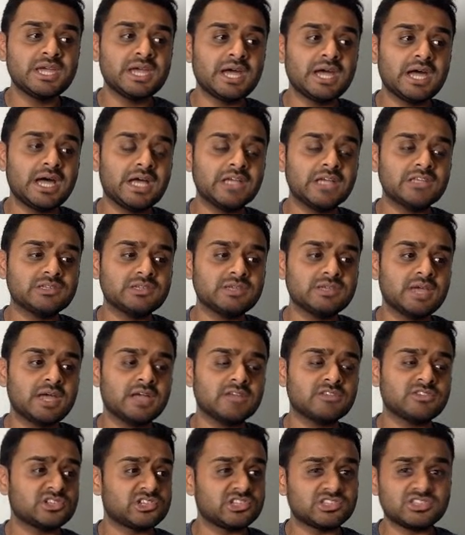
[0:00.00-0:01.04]

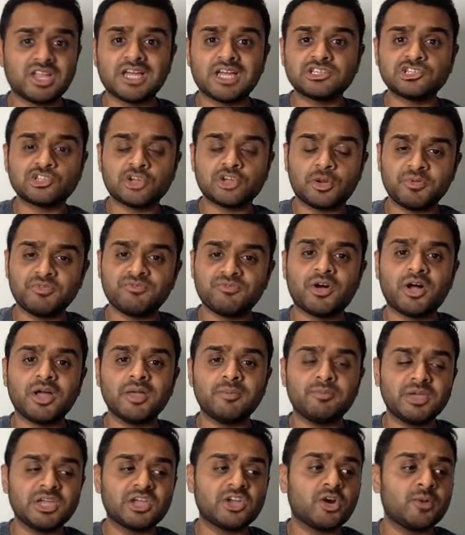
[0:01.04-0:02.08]
such as like Shopify,
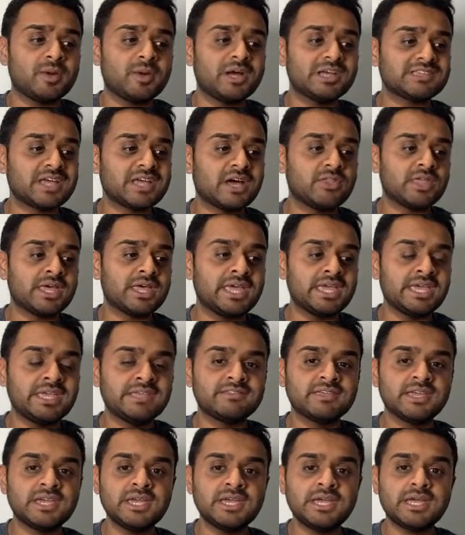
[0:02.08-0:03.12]
BigCommerce out there,
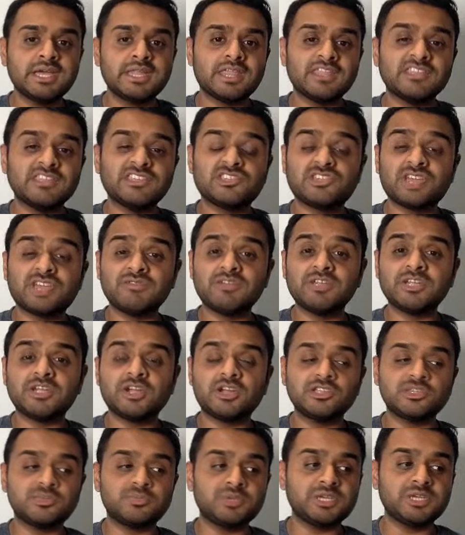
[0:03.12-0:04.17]
is that there's generally going
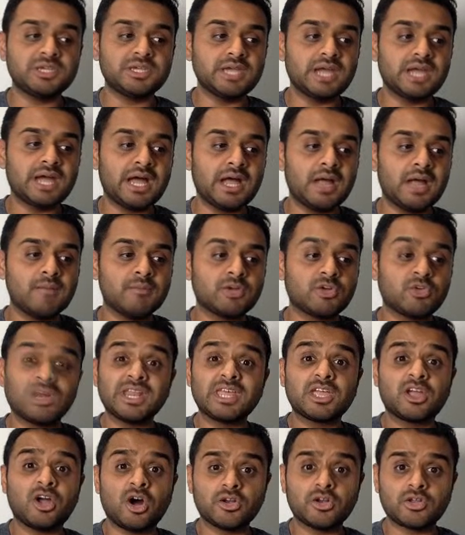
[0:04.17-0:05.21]
to be
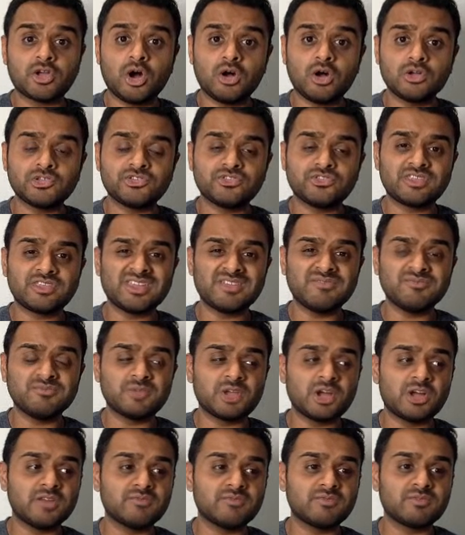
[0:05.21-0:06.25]
credit card costs and
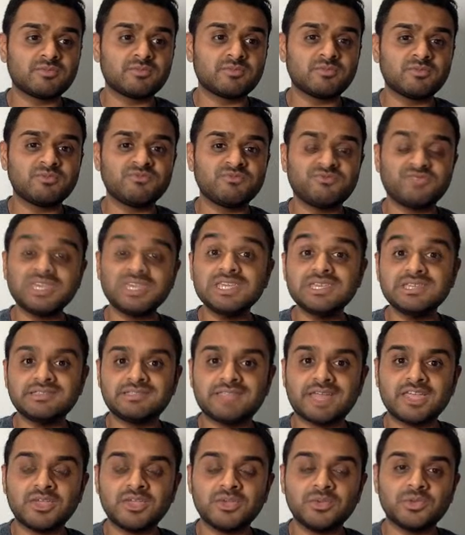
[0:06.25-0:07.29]
kind of fees
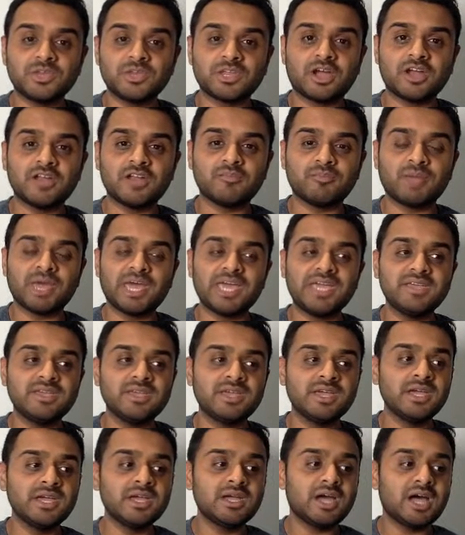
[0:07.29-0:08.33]
that you would kind of pay
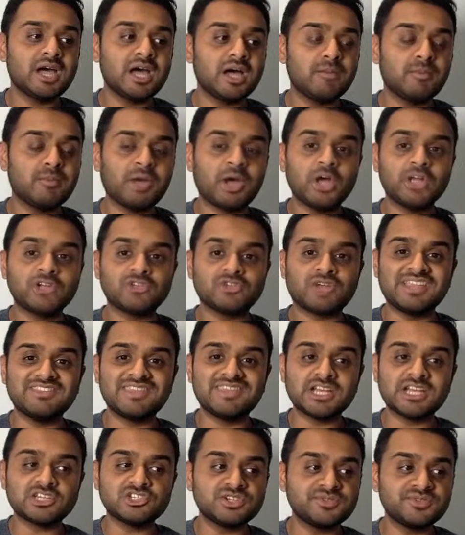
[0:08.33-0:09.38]
per
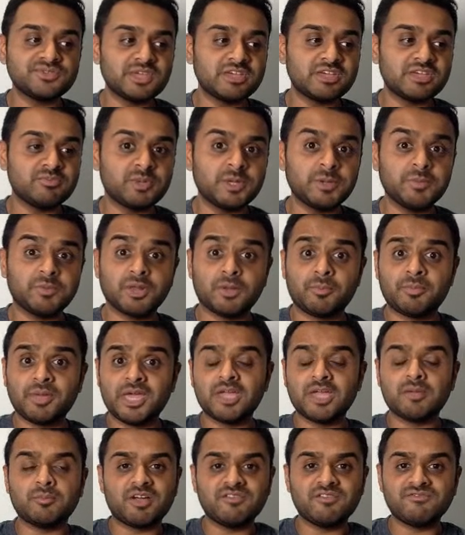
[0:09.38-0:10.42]
transaction if people are
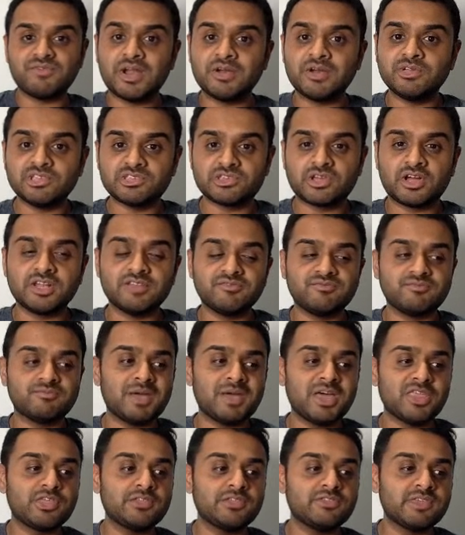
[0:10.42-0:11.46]
paying by various kind of
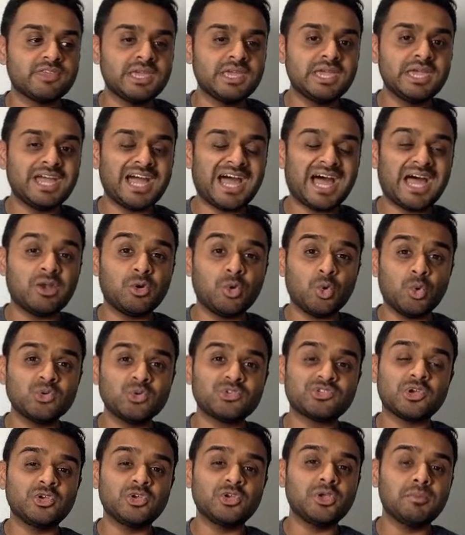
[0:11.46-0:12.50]
methods. And
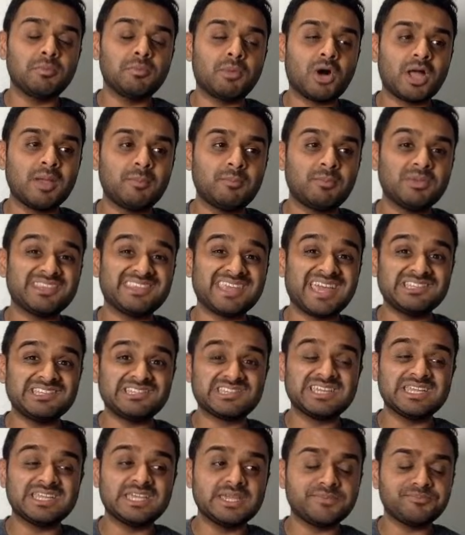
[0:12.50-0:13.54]
also you might
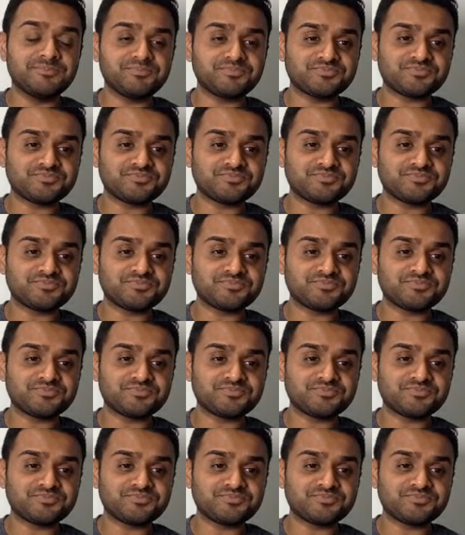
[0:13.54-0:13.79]
potentially